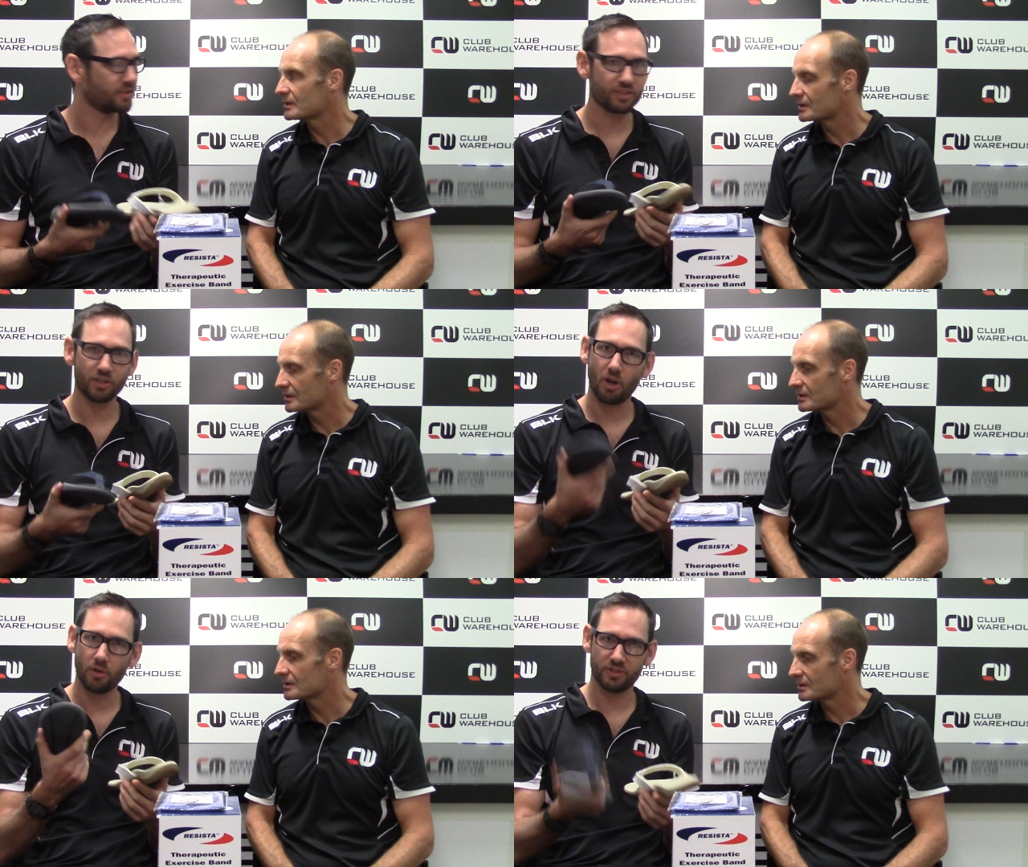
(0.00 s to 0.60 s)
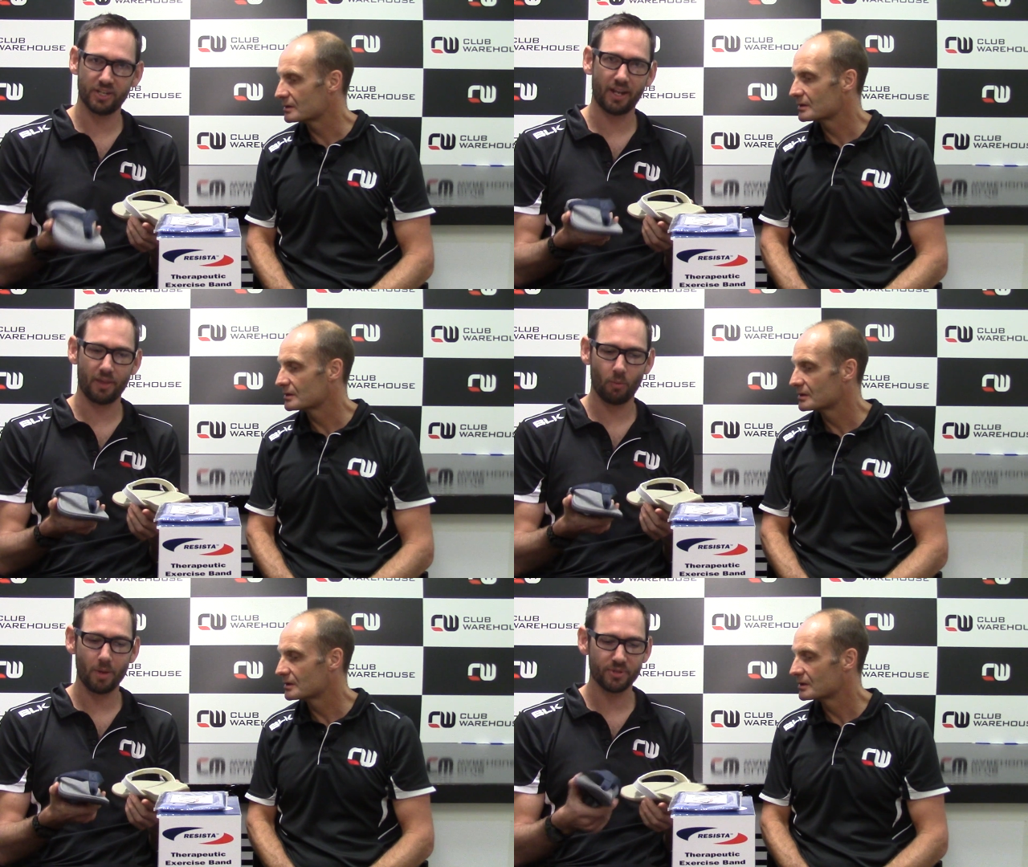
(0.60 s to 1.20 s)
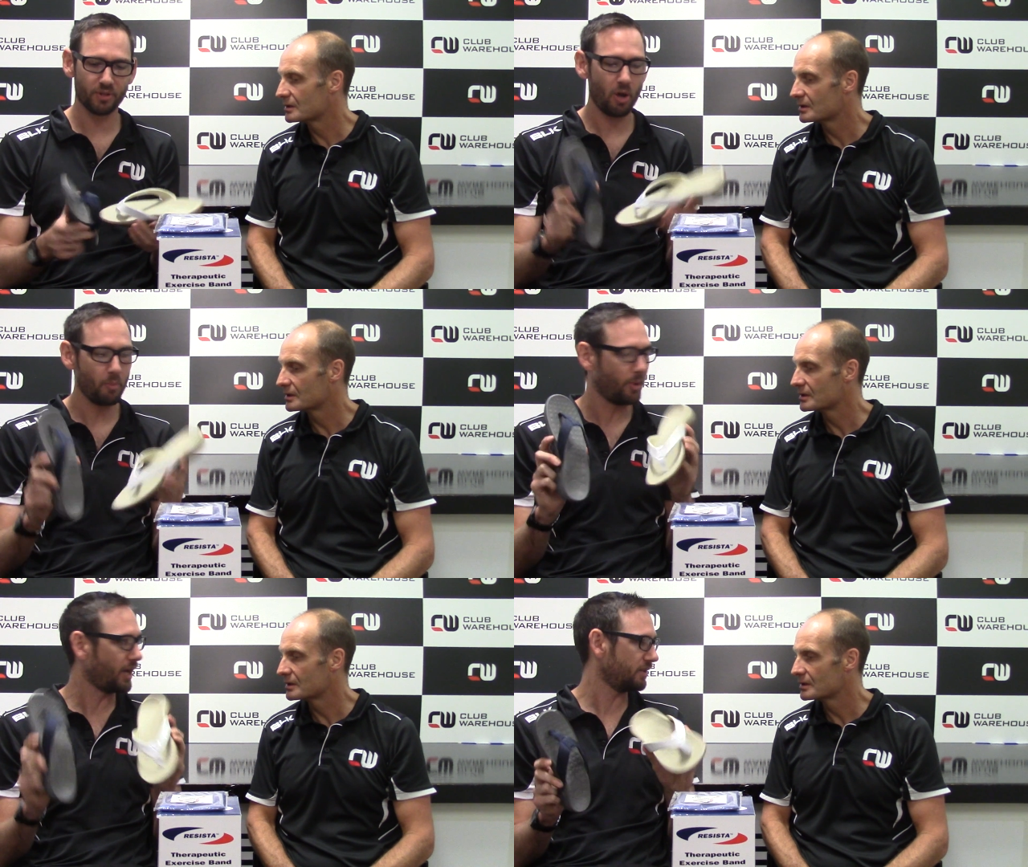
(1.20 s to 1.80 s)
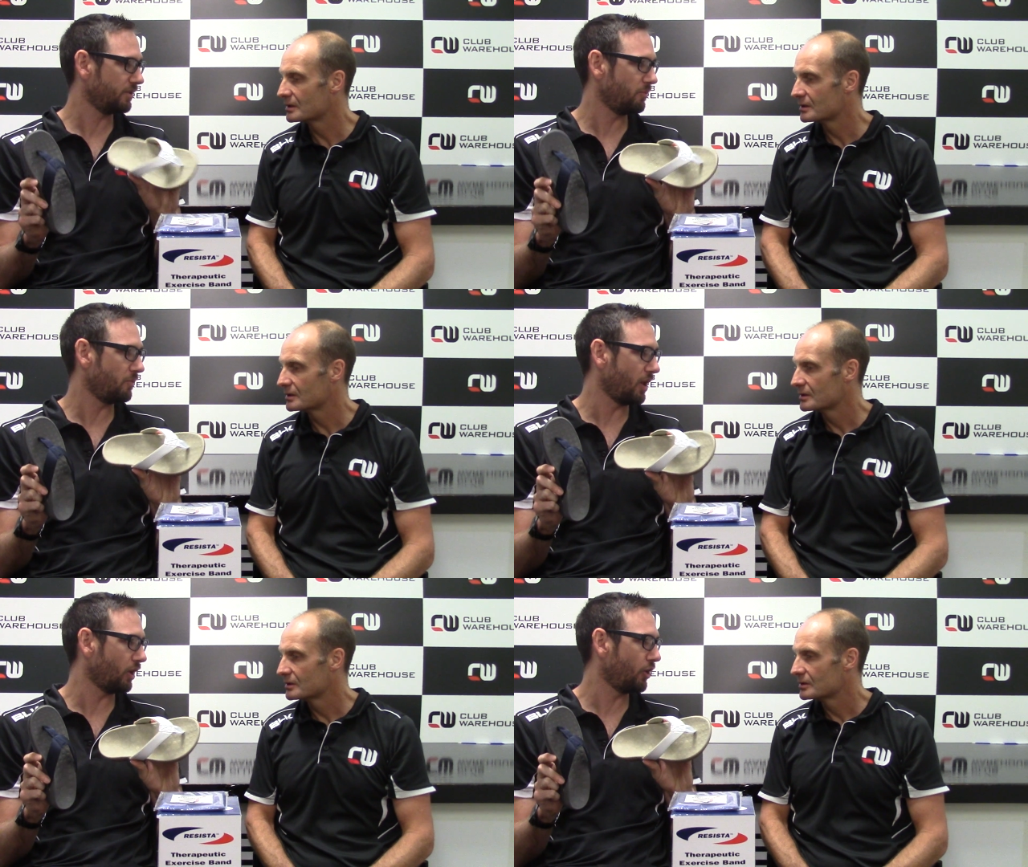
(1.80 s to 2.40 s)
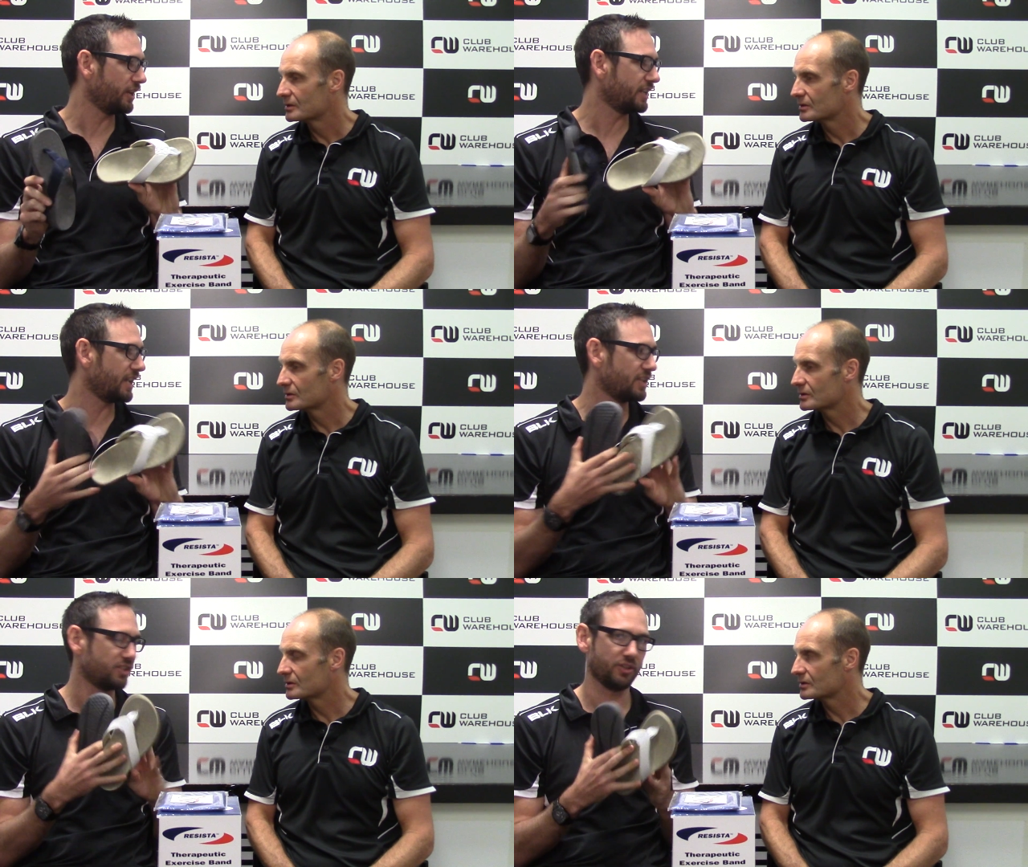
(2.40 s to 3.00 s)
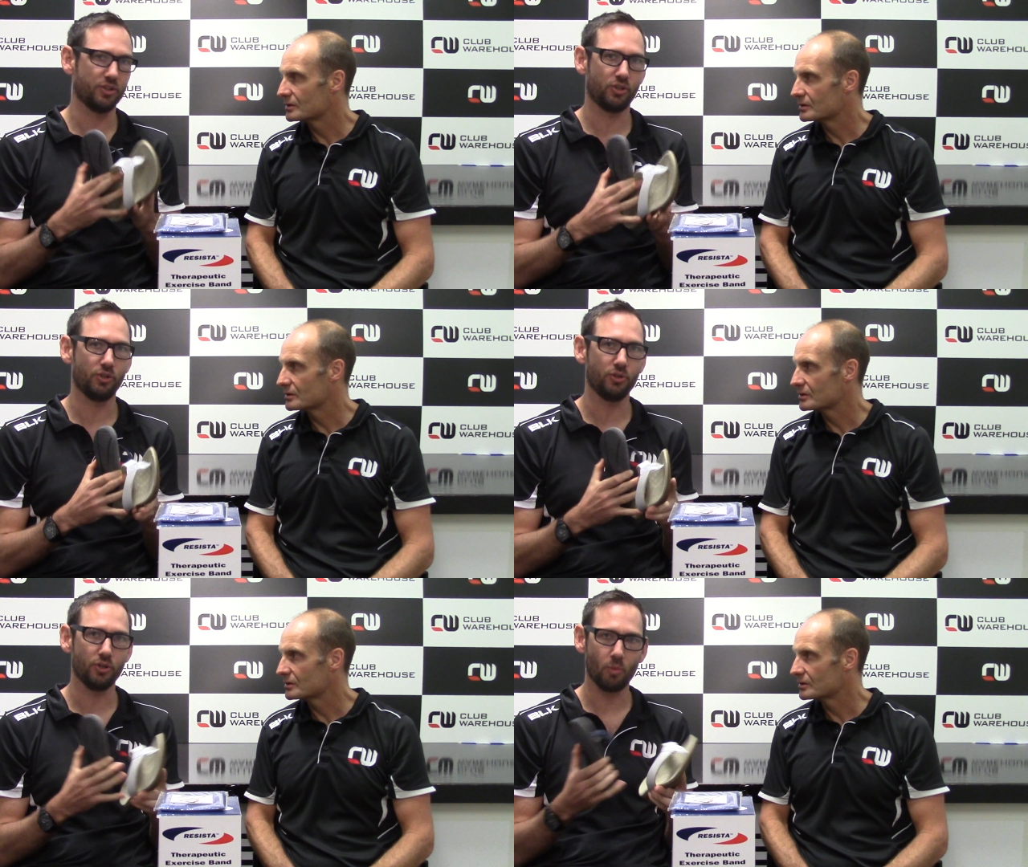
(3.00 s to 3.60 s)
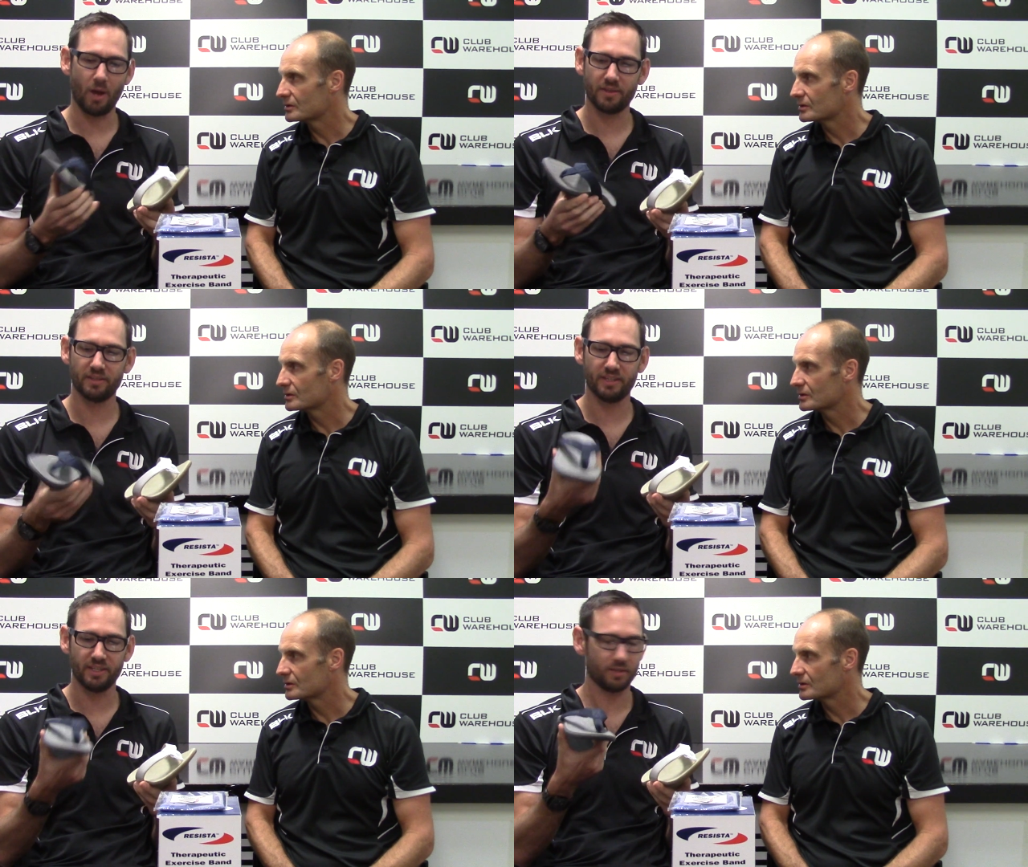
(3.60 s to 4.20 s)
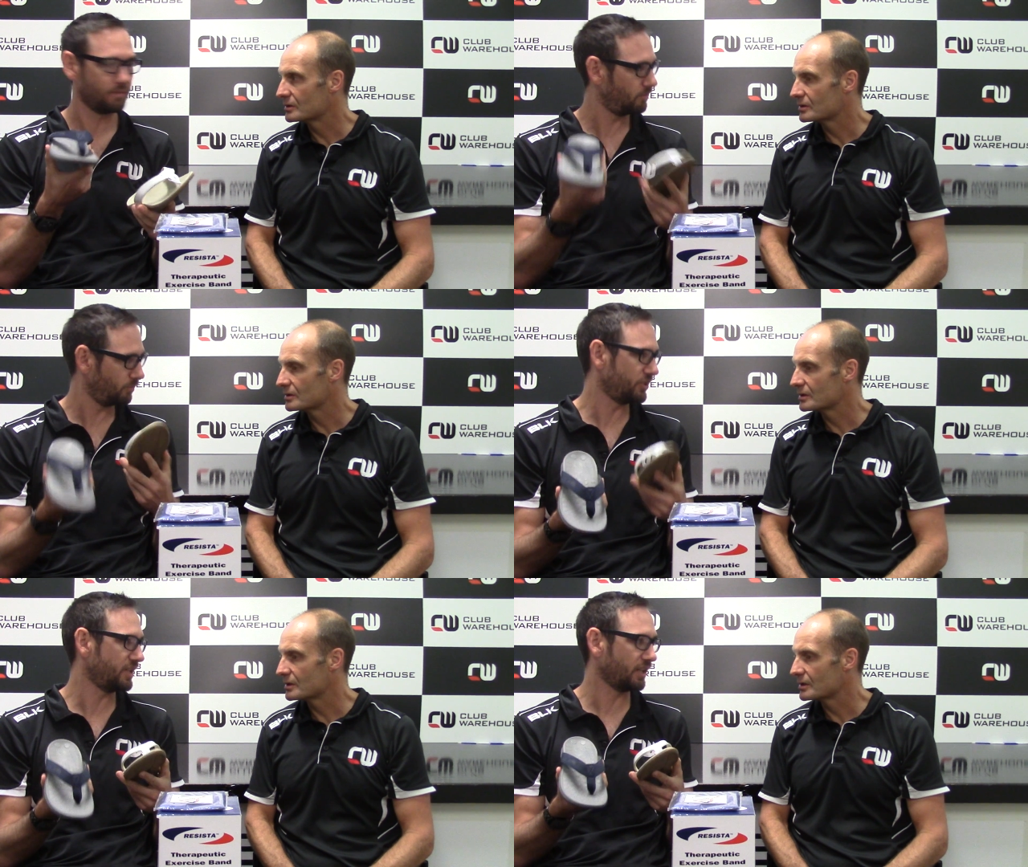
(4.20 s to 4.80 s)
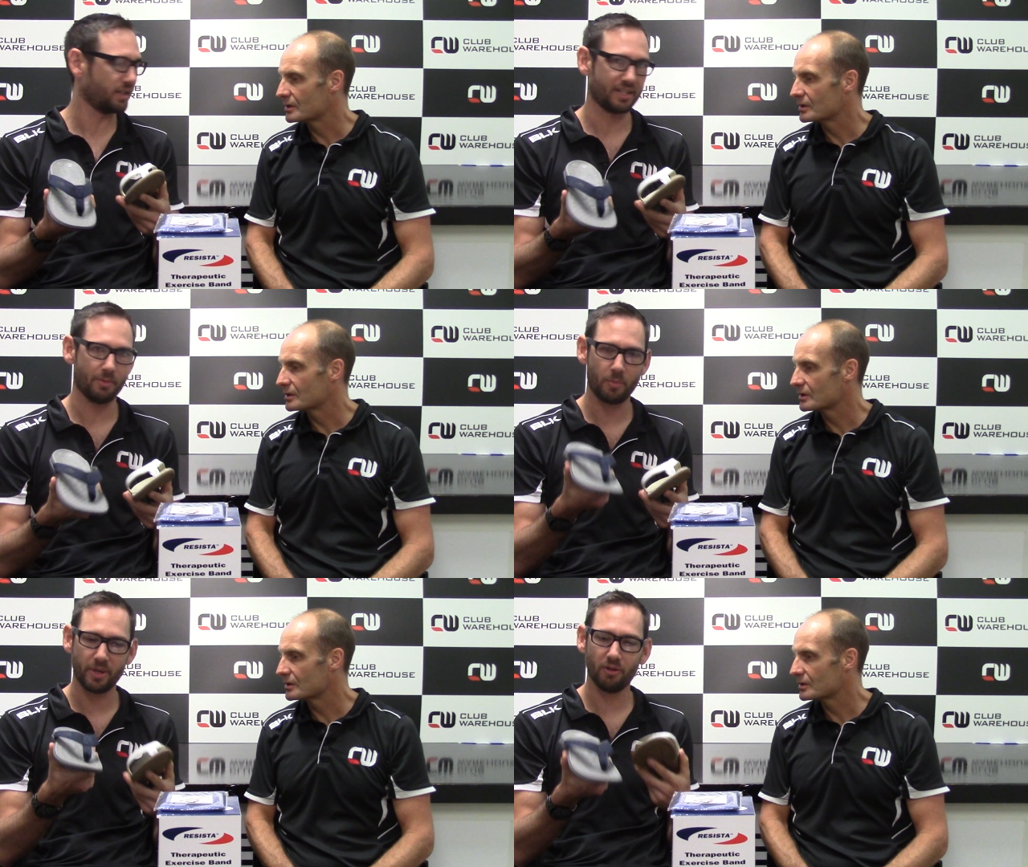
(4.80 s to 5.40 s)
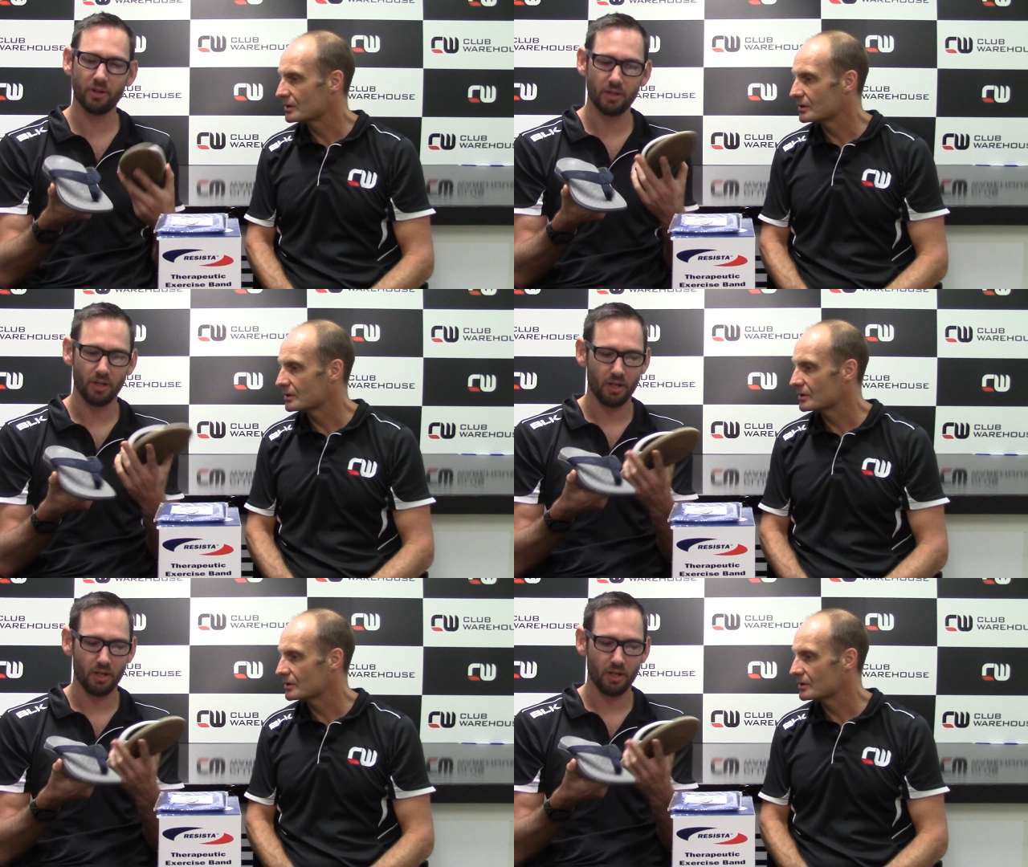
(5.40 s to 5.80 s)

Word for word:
Speaker 1: styles, check out the website, but alluding again to the two new ones this particular summer period